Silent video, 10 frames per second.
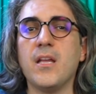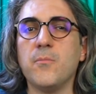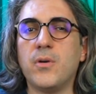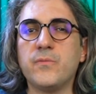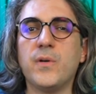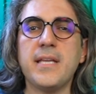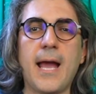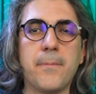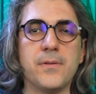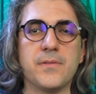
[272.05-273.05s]
But what
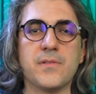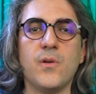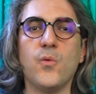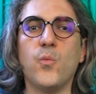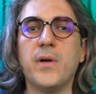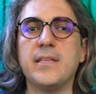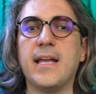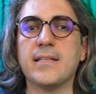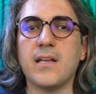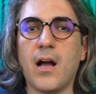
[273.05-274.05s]
happens when
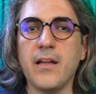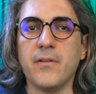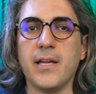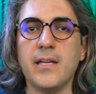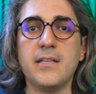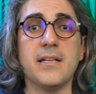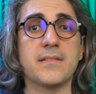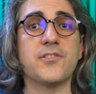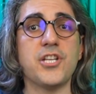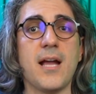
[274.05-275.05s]
that highway gets
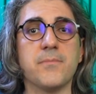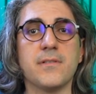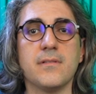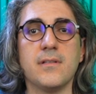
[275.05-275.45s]
jammed?